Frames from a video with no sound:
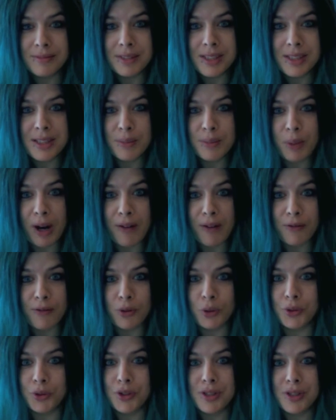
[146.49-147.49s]
Just a
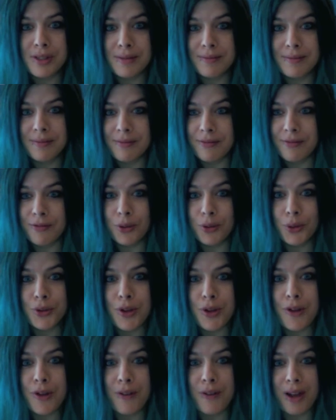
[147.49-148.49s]
pratfall, just
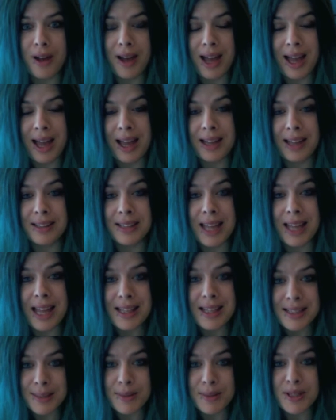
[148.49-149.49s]
falls over and
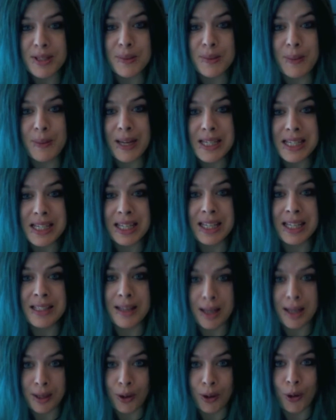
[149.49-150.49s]
ends up smashing
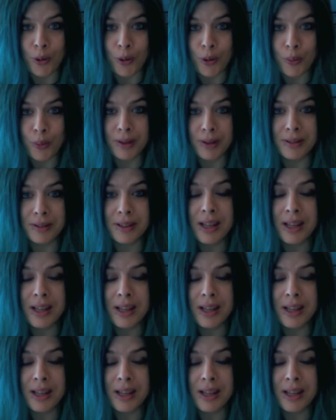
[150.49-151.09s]
his head open.